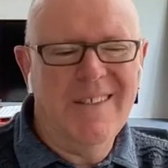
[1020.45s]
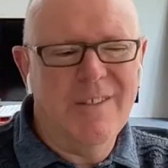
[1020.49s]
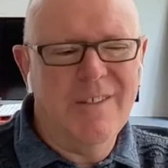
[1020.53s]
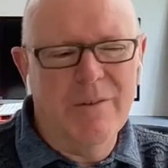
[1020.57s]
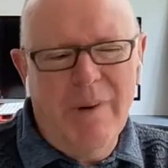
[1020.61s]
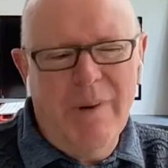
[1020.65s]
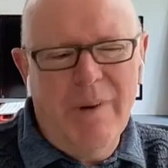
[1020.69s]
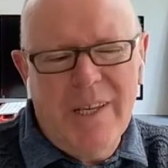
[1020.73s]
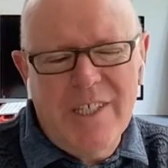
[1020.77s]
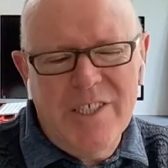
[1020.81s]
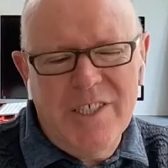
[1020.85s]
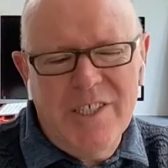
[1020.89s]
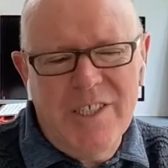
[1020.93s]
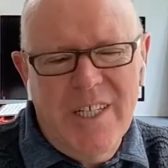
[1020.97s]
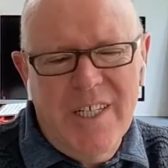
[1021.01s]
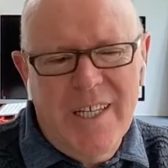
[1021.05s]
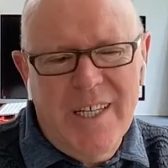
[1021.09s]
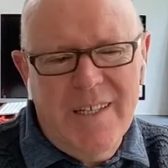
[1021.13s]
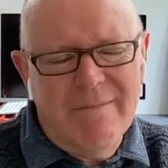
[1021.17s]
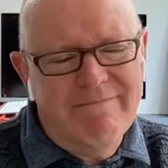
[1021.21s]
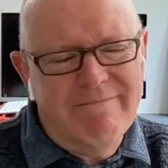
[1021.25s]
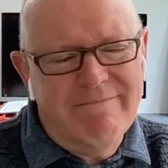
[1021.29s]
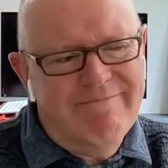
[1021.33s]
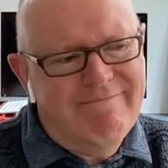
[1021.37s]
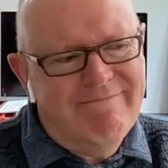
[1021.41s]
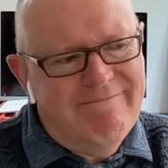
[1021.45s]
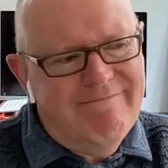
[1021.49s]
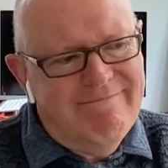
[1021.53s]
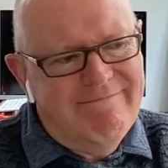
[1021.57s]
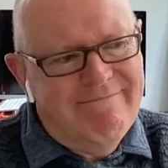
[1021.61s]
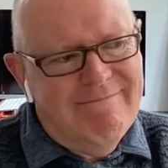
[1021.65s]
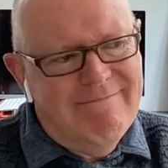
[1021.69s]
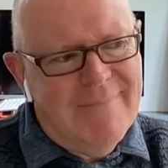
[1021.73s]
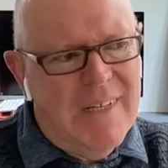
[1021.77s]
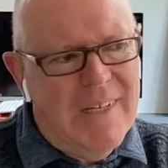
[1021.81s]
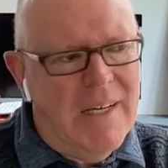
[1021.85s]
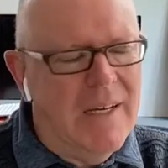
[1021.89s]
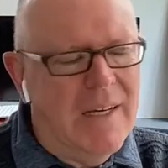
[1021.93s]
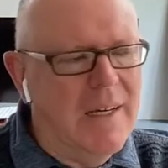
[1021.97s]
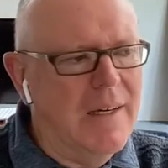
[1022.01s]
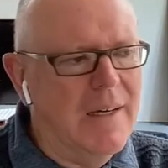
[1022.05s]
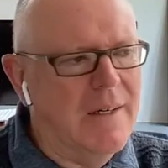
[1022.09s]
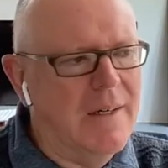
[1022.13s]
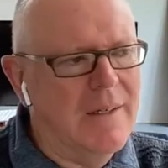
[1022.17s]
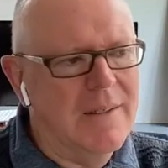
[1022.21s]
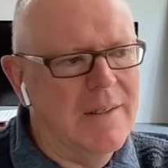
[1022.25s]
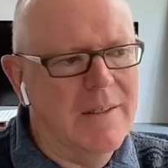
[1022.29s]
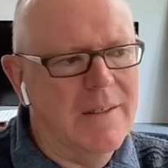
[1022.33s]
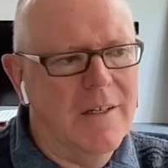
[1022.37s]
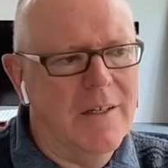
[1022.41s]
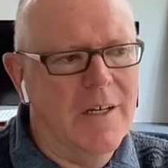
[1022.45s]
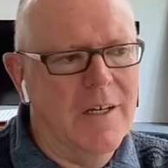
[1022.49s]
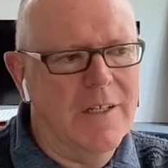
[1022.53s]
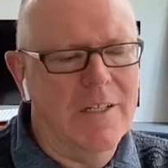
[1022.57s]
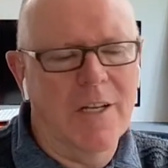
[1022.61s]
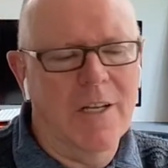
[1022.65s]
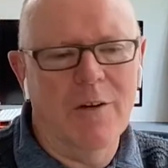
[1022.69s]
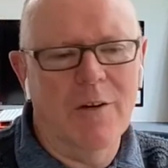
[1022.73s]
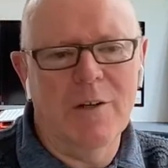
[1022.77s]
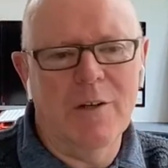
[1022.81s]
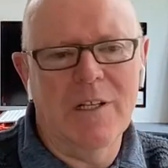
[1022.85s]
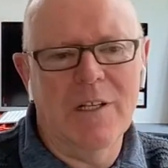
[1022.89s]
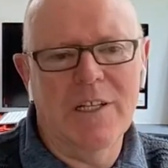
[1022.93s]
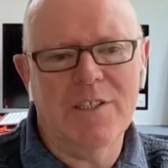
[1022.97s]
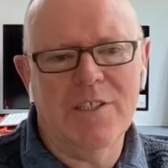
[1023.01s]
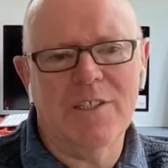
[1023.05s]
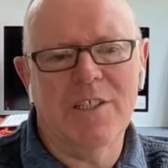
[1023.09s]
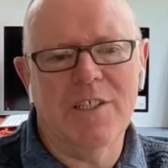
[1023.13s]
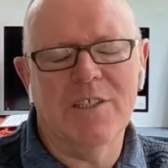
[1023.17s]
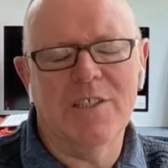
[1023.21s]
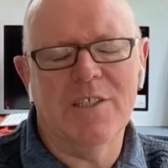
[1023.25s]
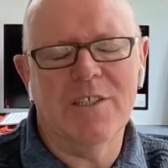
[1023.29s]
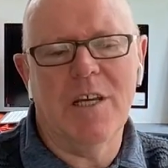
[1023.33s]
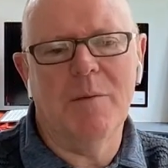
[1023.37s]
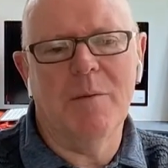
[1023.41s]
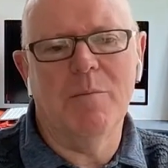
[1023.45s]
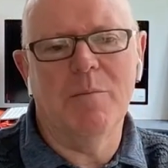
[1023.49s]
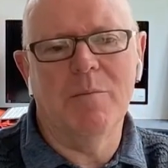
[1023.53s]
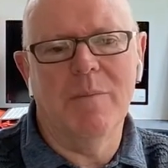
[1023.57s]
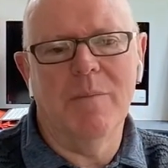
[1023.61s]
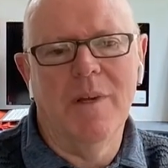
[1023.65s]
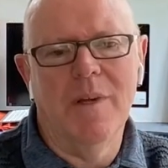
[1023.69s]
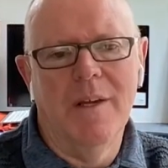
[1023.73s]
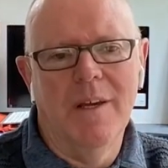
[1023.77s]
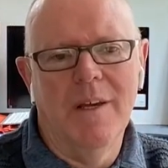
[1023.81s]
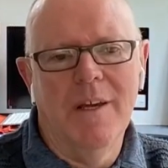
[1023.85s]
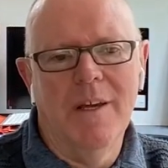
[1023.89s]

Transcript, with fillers: Direct stick, uh, I don't know, unless there's some